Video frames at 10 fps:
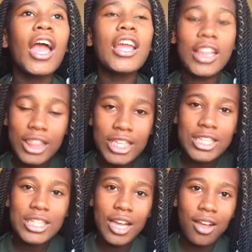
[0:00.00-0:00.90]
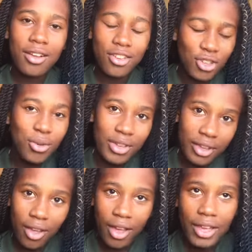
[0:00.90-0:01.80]
in this new
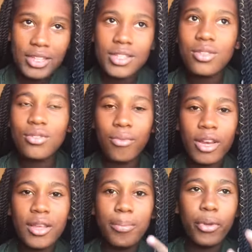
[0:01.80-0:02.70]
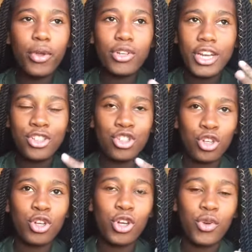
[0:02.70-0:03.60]
year, is to really build a
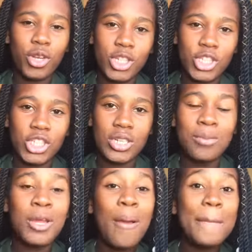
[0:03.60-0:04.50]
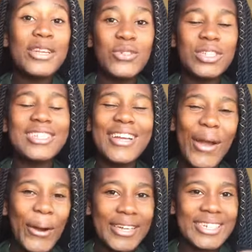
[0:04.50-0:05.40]
stronger relationship between
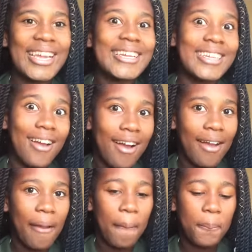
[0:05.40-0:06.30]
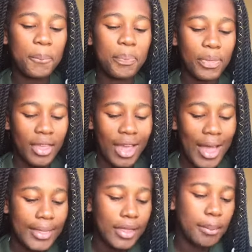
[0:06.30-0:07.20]
God and I.
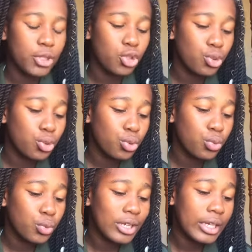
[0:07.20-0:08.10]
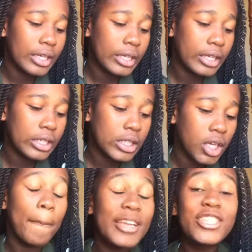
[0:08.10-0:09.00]
Number two is
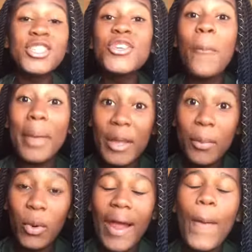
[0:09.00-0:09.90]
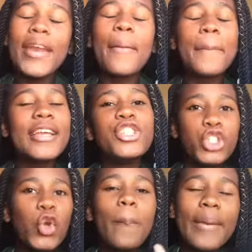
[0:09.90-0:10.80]
meet new people. I want to
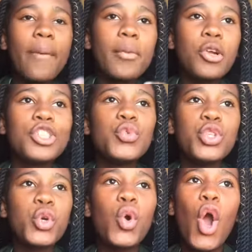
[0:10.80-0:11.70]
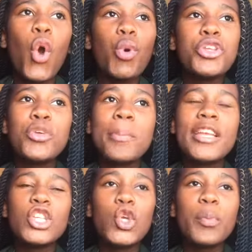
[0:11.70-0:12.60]
meet new people because, you know, when you
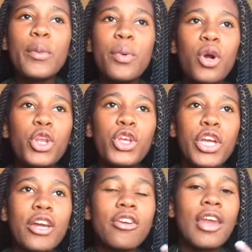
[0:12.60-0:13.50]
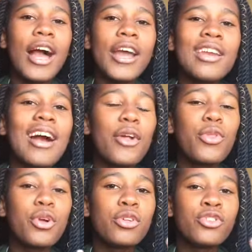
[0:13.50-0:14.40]
meet new people, you gotta learn
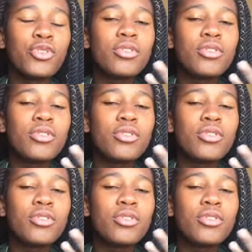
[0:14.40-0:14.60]
other